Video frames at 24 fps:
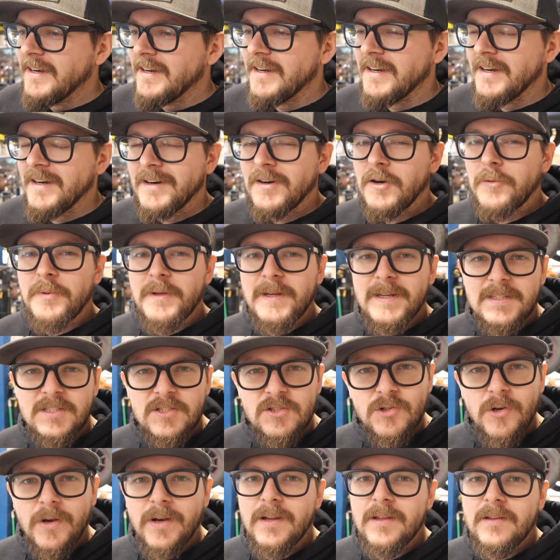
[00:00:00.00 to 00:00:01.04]
uh, hope you guys
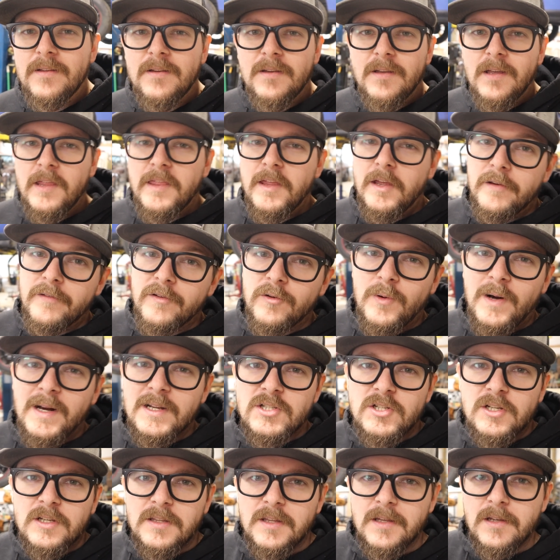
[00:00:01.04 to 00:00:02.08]
enjoyed it. Thank you for
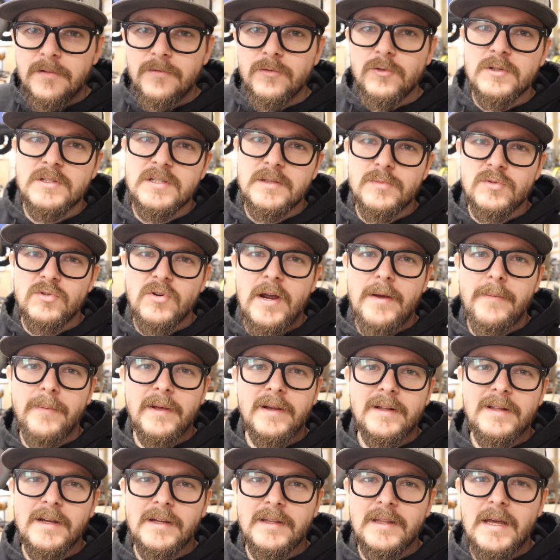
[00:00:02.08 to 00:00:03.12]
watching. Thank you for
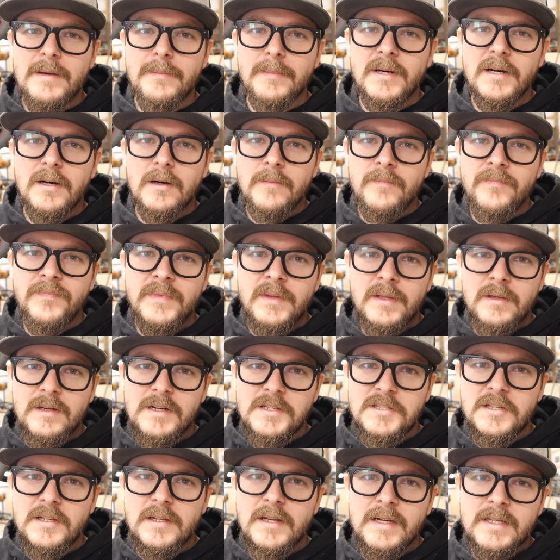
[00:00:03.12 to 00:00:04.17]
subscribing, clicking that bell.
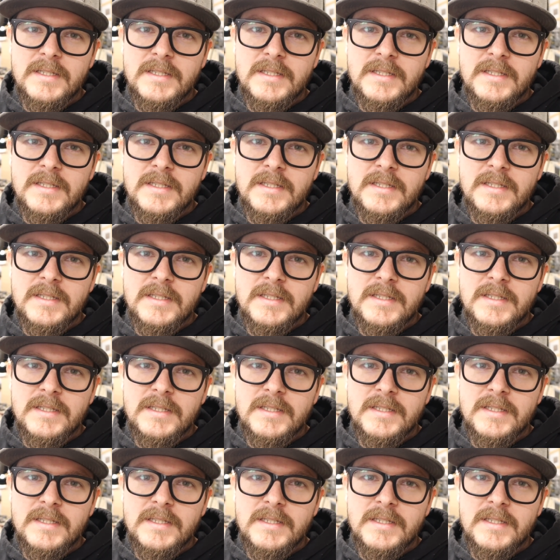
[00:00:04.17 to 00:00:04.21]
I'll see you